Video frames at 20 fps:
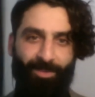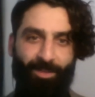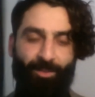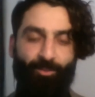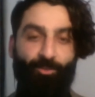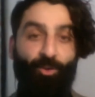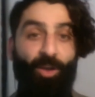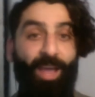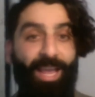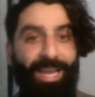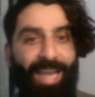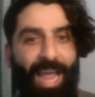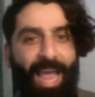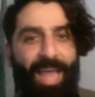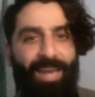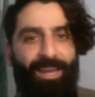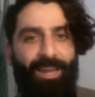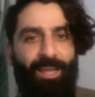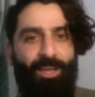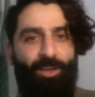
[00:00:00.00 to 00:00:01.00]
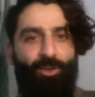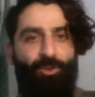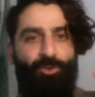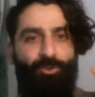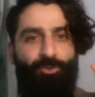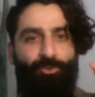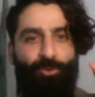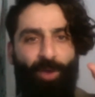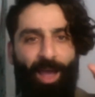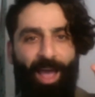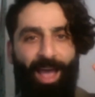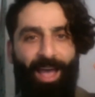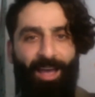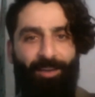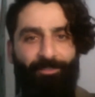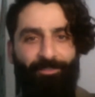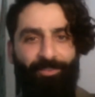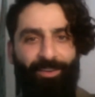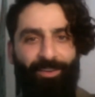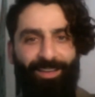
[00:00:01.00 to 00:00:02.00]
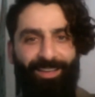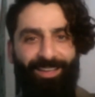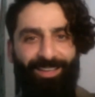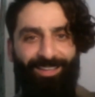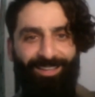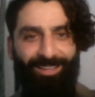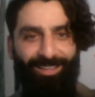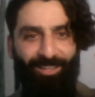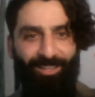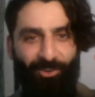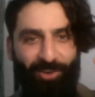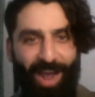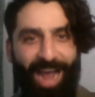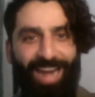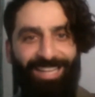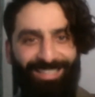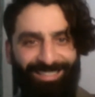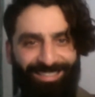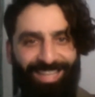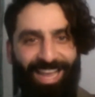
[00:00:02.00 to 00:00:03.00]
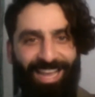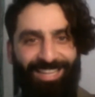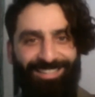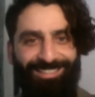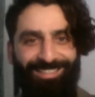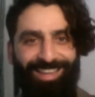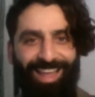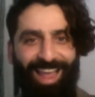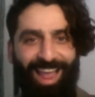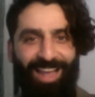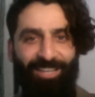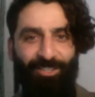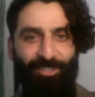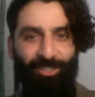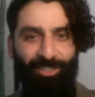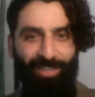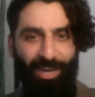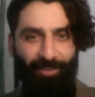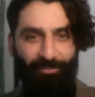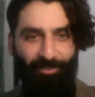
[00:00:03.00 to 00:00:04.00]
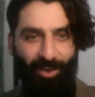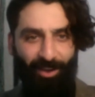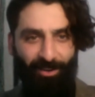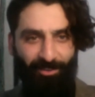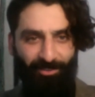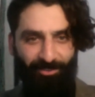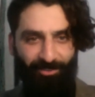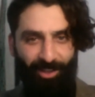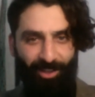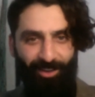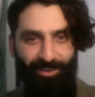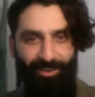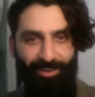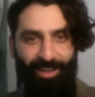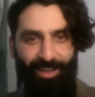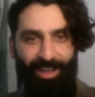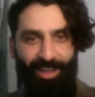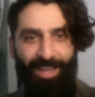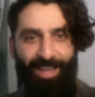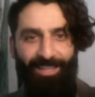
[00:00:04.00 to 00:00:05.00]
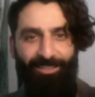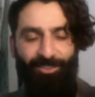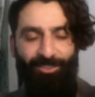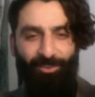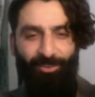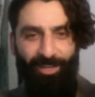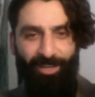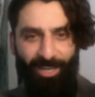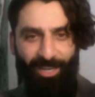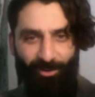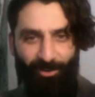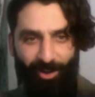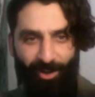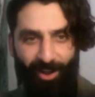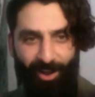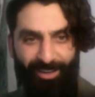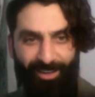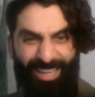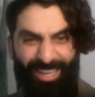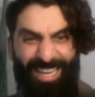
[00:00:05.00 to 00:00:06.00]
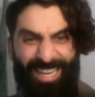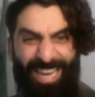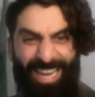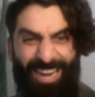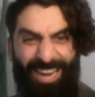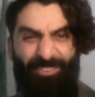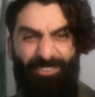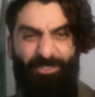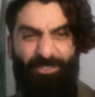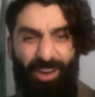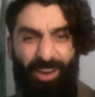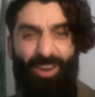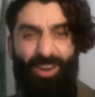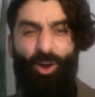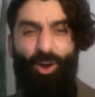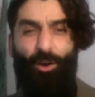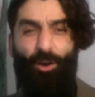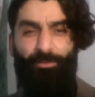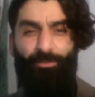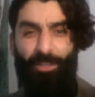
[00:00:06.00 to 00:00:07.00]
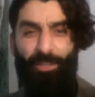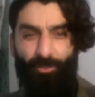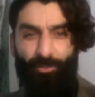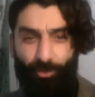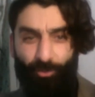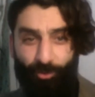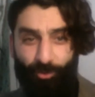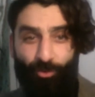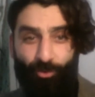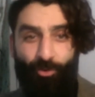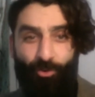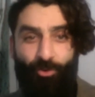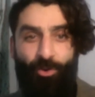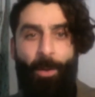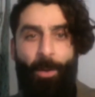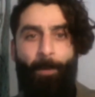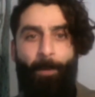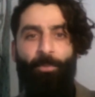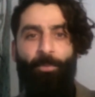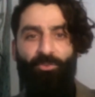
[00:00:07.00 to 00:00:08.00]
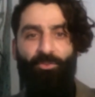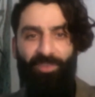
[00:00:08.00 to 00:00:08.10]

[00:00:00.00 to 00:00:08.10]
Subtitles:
So again, you have United States entering Afghanistan, entering Iraq, getting rid of the two most